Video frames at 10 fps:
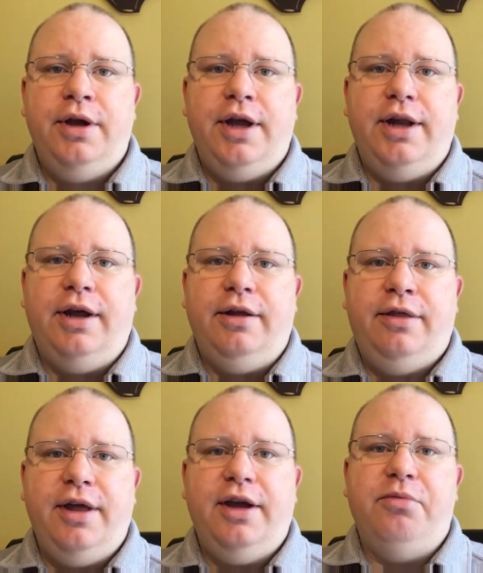And I
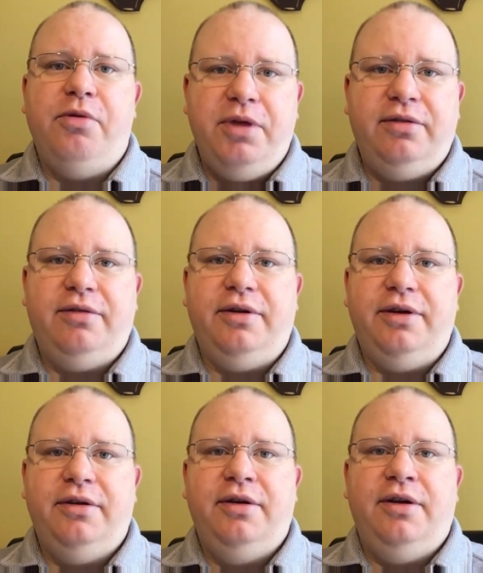thank him immensely
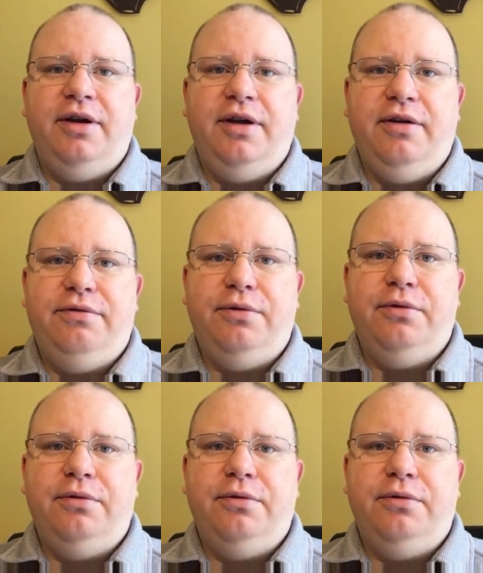for